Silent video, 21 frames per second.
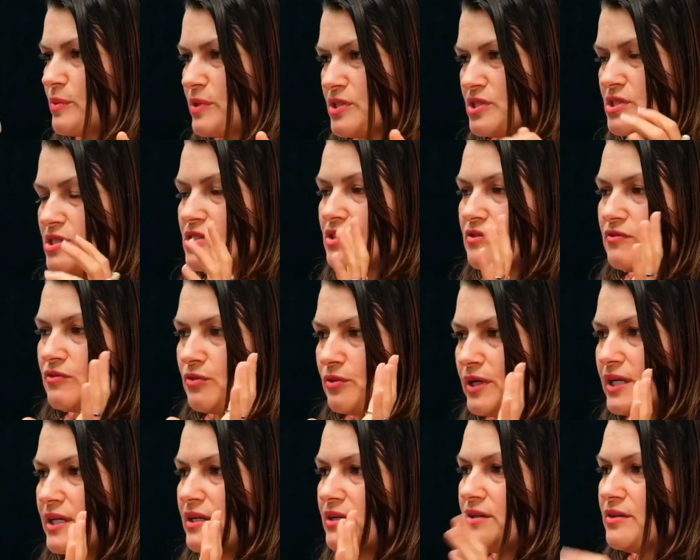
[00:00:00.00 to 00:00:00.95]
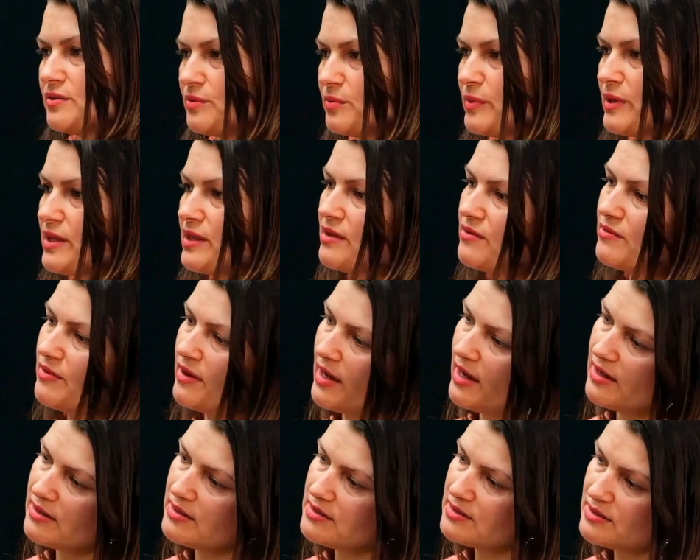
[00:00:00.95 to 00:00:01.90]
So, we just avoid where they've
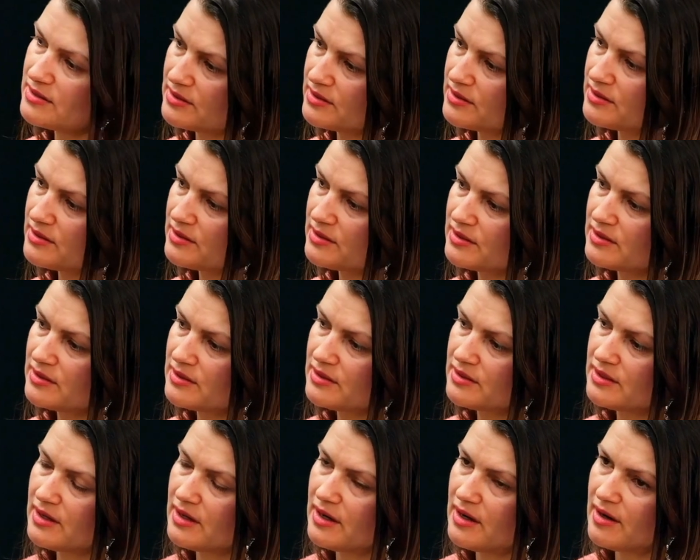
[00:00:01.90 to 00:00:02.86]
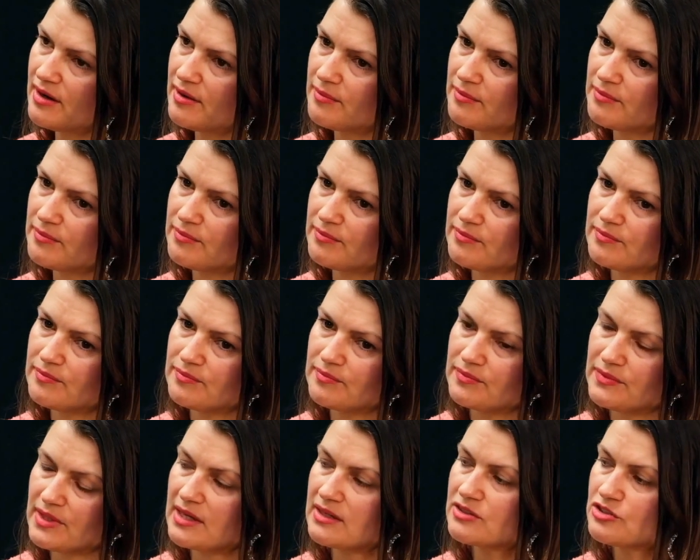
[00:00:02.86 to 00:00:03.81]
had
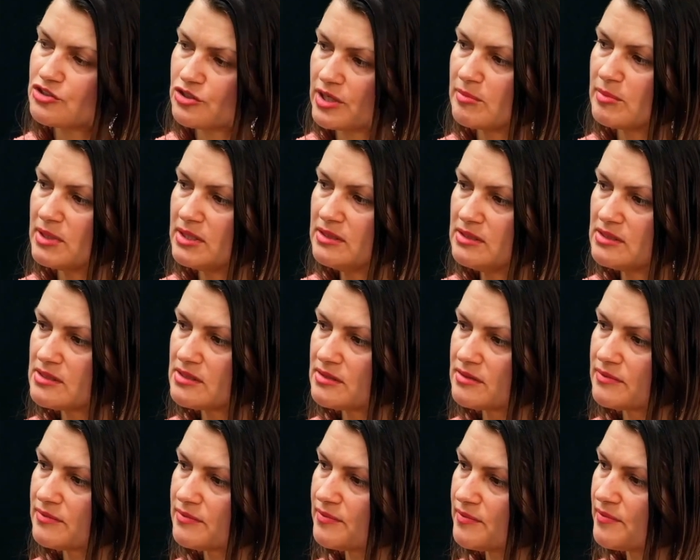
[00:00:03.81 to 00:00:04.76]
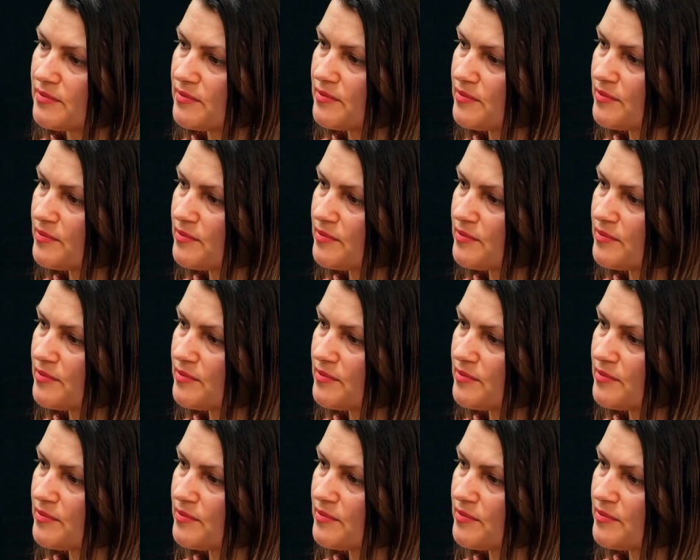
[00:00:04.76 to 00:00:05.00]
that treatment.